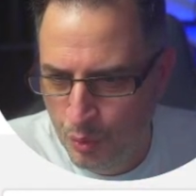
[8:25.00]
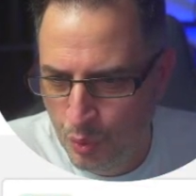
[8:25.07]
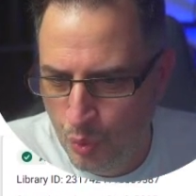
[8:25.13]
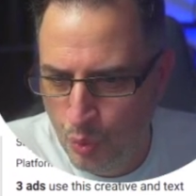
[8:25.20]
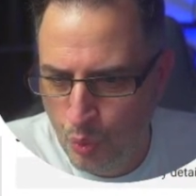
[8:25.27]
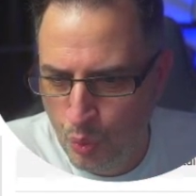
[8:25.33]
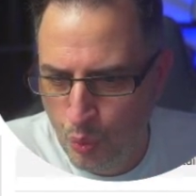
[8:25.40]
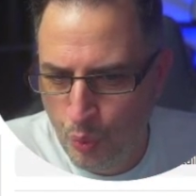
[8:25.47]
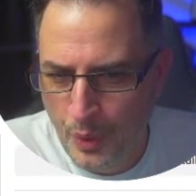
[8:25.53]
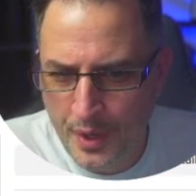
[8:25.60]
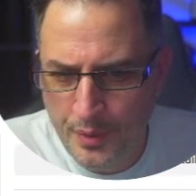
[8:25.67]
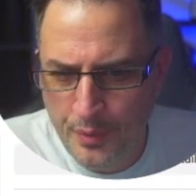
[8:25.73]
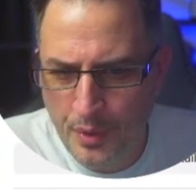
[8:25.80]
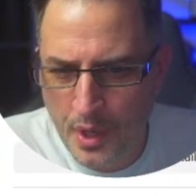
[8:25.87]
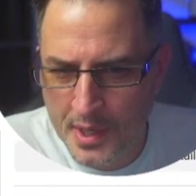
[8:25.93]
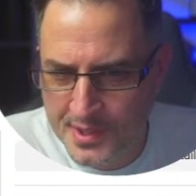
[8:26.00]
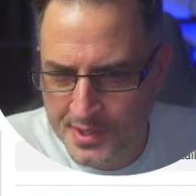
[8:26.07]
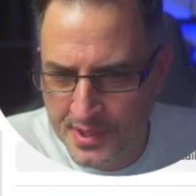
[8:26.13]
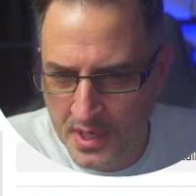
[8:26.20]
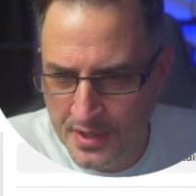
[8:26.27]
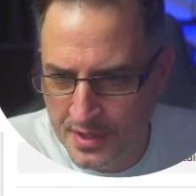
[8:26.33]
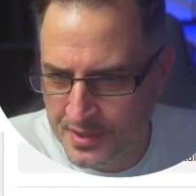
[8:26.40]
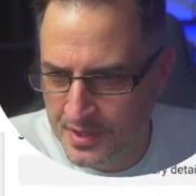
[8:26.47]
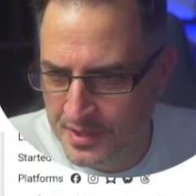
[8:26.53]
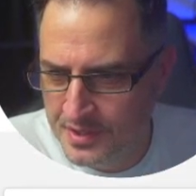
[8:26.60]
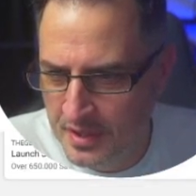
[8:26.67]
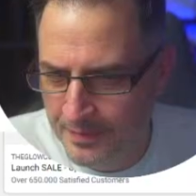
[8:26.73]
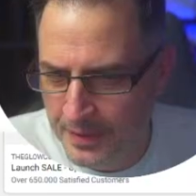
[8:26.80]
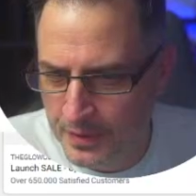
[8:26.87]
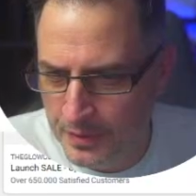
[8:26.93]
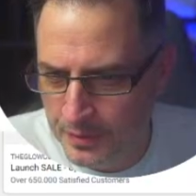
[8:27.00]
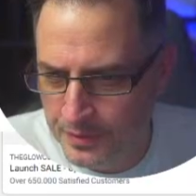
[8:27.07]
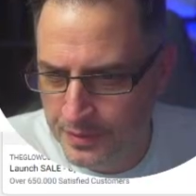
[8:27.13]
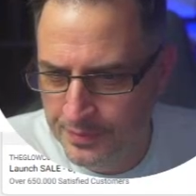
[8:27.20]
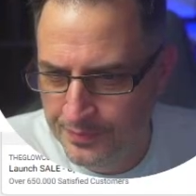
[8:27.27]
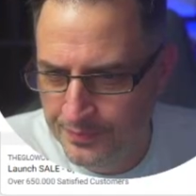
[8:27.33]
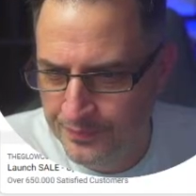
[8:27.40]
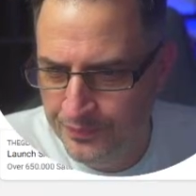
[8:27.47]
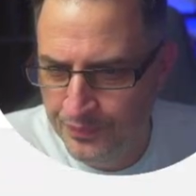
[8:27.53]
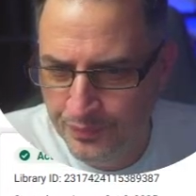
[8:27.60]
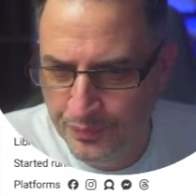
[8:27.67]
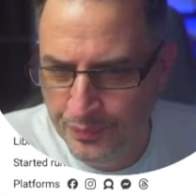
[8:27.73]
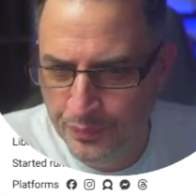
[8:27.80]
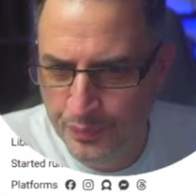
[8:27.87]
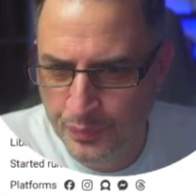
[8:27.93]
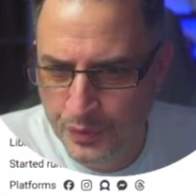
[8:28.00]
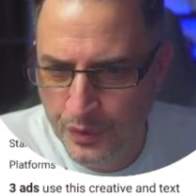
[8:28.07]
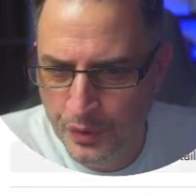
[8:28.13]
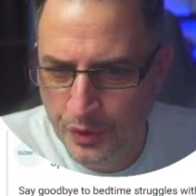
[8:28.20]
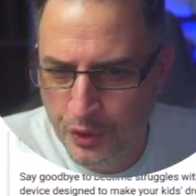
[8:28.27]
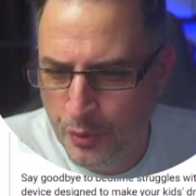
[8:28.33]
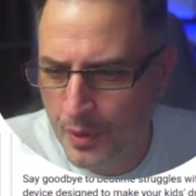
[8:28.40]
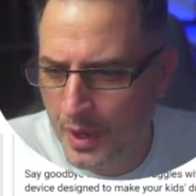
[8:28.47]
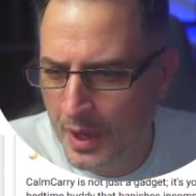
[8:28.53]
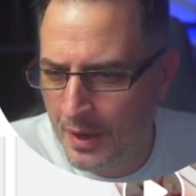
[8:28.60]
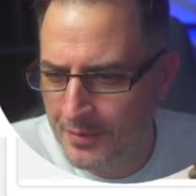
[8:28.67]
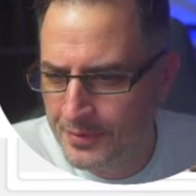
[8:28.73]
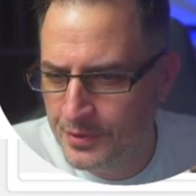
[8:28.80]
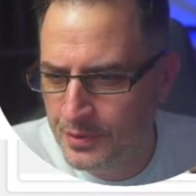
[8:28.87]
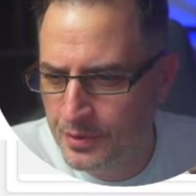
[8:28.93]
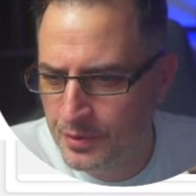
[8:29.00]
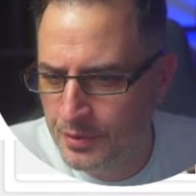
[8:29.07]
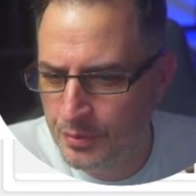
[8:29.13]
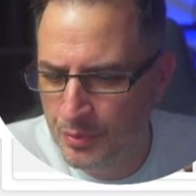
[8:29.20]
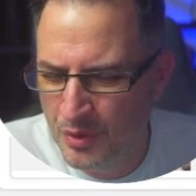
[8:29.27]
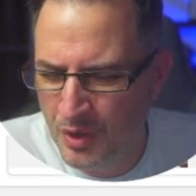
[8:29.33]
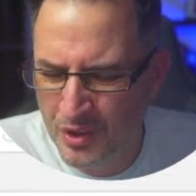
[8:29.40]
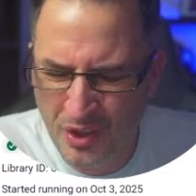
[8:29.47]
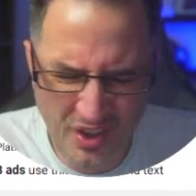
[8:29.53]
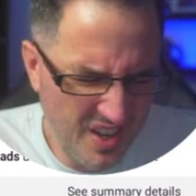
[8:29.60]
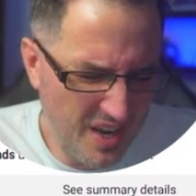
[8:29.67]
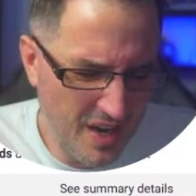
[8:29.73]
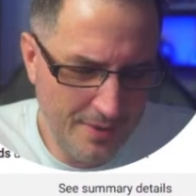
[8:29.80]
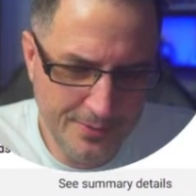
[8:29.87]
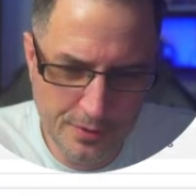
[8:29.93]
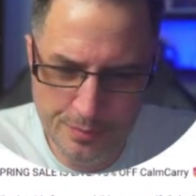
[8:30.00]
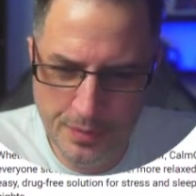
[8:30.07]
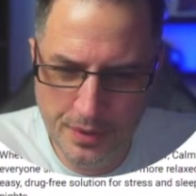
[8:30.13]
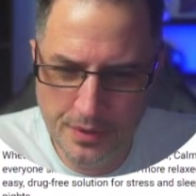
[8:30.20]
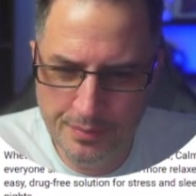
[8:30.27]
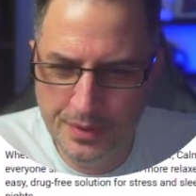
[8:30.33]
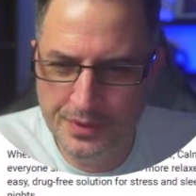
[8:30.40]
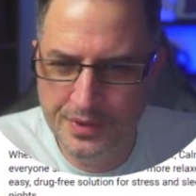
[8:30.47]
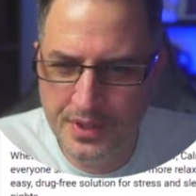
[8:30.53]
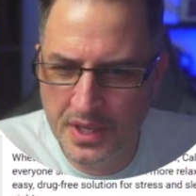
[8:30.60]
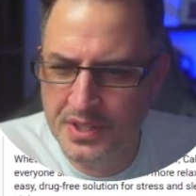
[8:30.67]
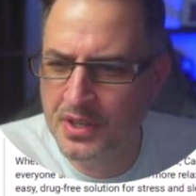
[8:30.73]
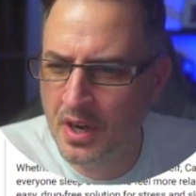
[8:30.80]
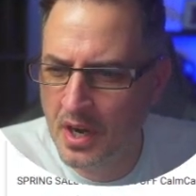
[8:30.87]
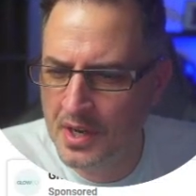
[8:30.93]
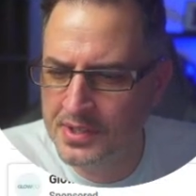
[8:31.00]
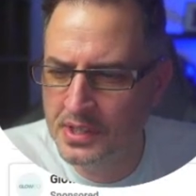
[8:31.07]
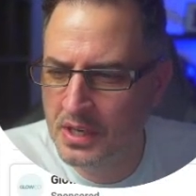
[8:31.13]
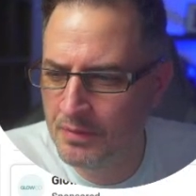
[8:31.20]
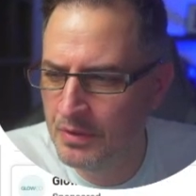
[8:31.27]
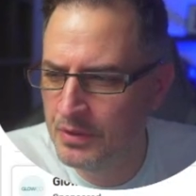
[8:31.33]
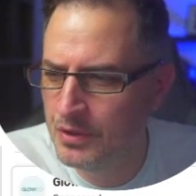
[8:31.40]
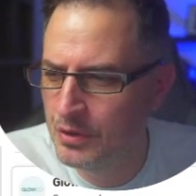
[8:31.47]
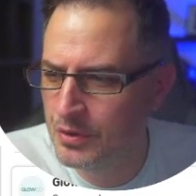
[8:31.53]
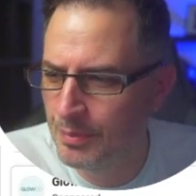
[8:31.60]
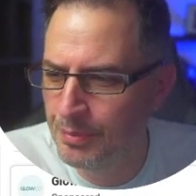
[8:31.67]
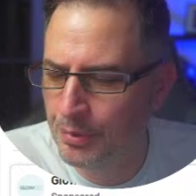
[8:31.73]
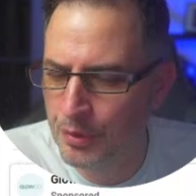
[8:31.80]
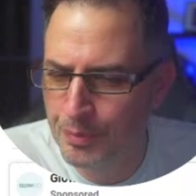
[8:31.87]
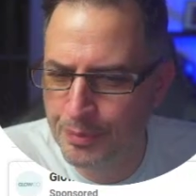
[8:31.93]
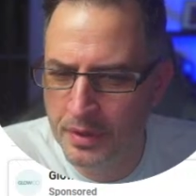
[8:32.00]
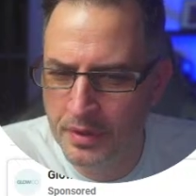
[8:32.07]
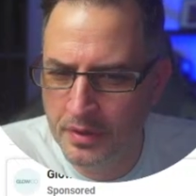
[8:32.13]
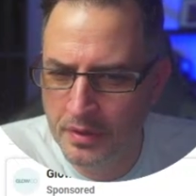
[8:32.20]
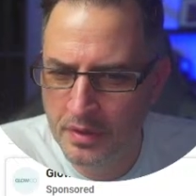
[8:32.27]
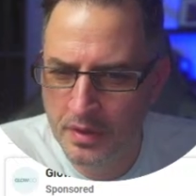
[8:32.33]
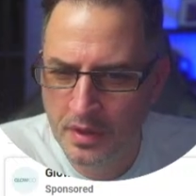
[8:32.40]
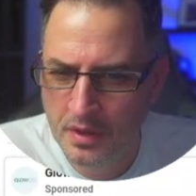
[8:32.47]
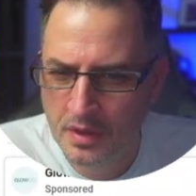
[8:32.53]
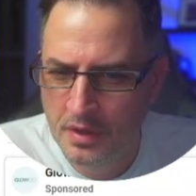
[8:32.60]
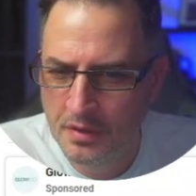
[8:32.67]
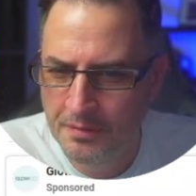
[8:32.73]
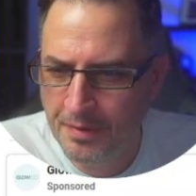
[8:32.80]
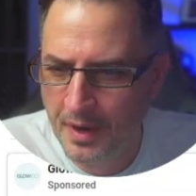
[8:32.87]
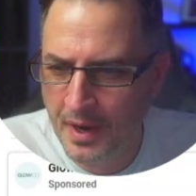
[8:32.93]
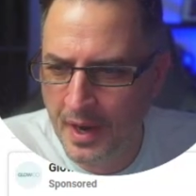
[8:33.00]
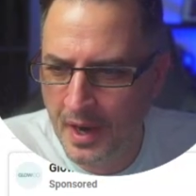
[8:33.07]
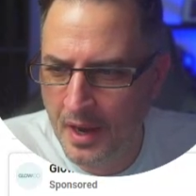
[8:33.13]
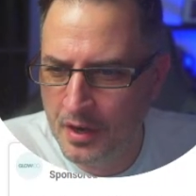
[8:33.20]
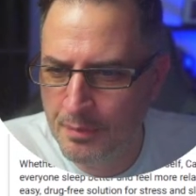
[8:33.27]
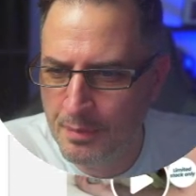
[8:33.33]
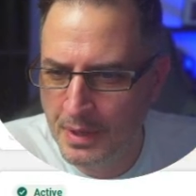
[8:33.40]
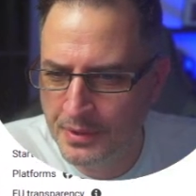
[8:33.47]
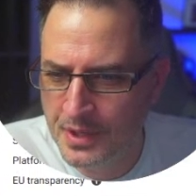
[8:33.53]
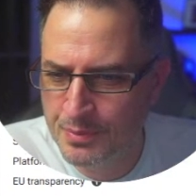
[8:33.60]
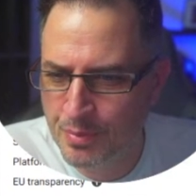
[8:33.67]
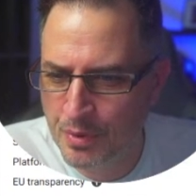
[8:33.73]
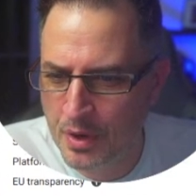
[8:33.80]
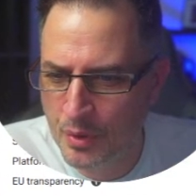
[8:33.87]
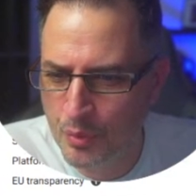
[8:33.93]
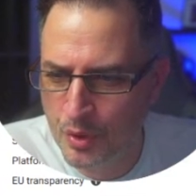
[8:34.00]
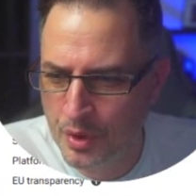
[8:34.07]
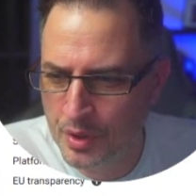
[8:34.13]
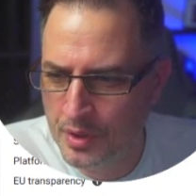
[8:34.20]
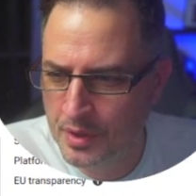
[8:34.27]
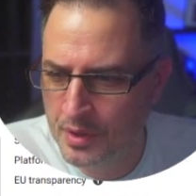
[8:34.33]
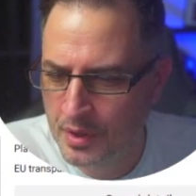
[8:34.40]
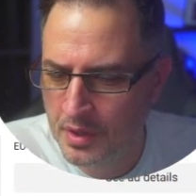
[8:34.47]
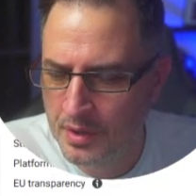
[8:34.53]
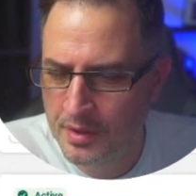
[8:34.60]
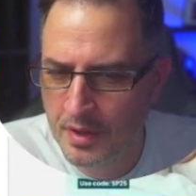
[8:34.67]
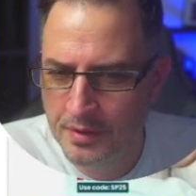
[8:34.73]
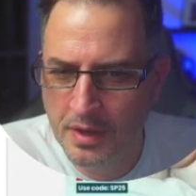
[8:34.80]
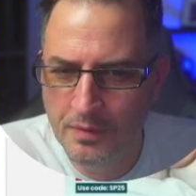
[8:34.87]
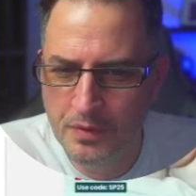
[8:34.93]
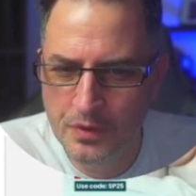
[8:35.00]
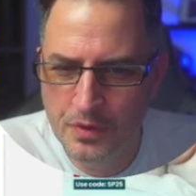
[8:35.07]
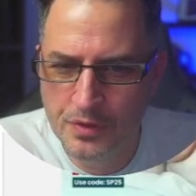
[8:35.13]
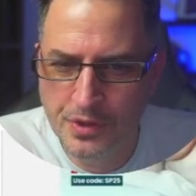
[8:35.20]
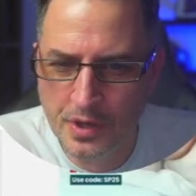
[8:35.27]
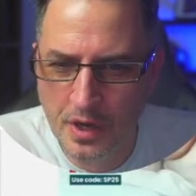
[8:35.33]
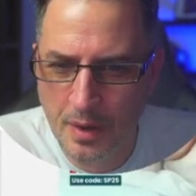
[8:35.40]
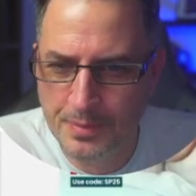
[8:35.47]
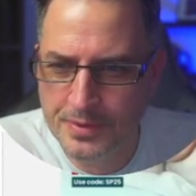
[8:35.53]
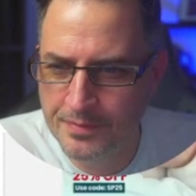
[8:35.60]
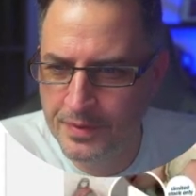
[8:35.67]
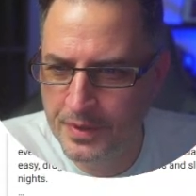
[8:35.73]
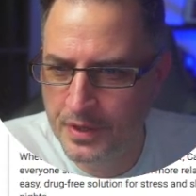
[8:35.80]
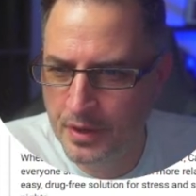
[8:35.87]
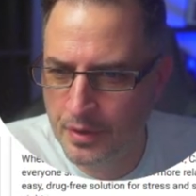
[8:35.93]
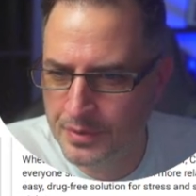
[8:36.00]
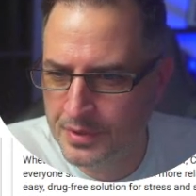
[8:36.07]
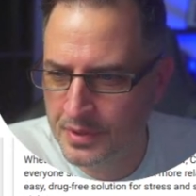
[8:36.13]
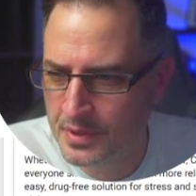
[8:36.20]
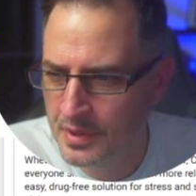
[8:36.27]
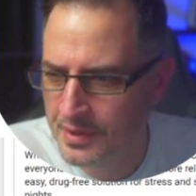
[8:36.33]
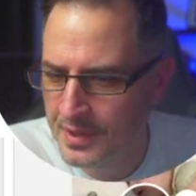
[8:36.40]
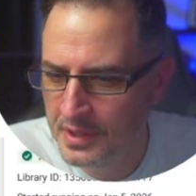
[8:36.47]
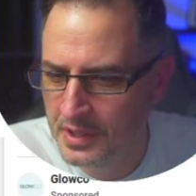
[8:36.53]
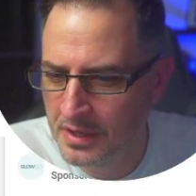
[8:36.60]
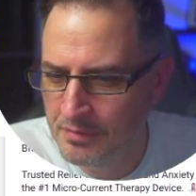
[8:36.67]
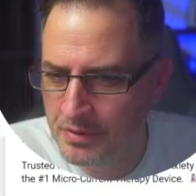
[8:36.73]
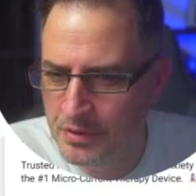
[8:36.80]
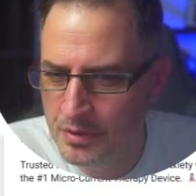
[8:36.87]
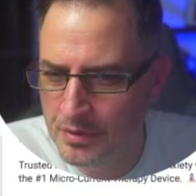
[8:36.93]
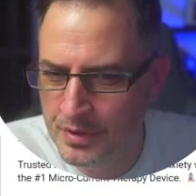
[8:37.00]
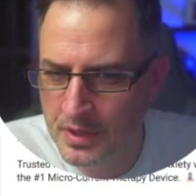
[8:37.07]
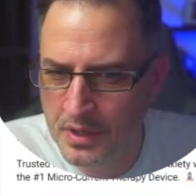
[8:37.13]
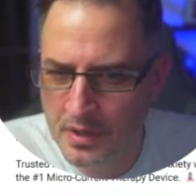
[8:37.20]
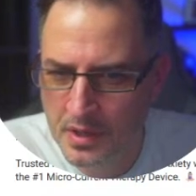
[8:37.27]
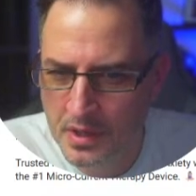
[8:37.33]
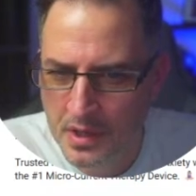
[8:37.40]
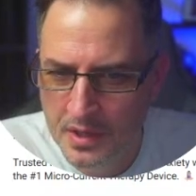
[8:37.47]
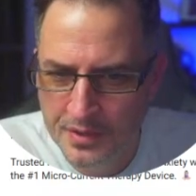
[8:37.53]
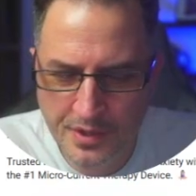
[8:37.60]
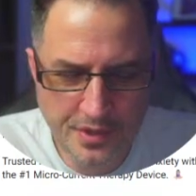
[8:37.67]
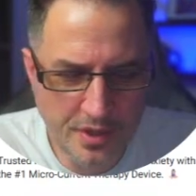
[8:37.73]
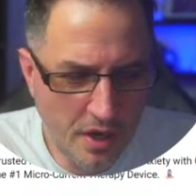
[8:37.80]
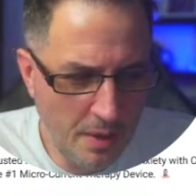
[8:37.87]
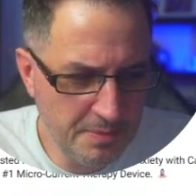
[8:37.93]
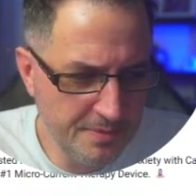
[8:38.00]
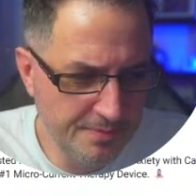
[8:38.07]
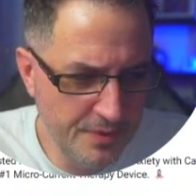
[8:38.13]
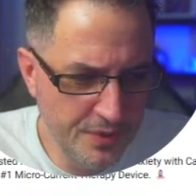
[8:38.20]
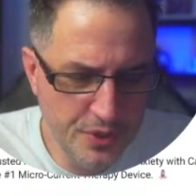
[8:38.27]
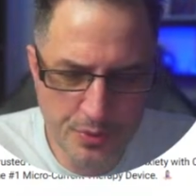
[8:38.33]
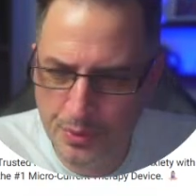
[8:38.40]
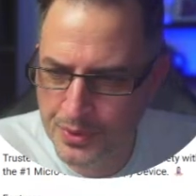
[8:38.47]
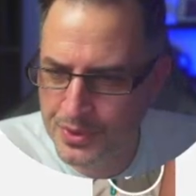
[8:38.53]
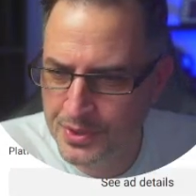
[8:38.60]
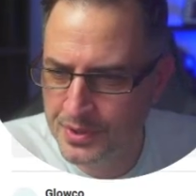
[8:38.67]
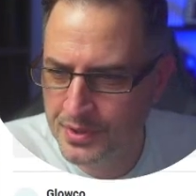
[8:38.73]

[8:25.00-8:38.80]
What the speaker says: when I say this is difficult, you have to, not you don't have to, but these guys are giving you the blueprint for how to make this product work. They're giving you the types of videos. They're giving you the types of visuals.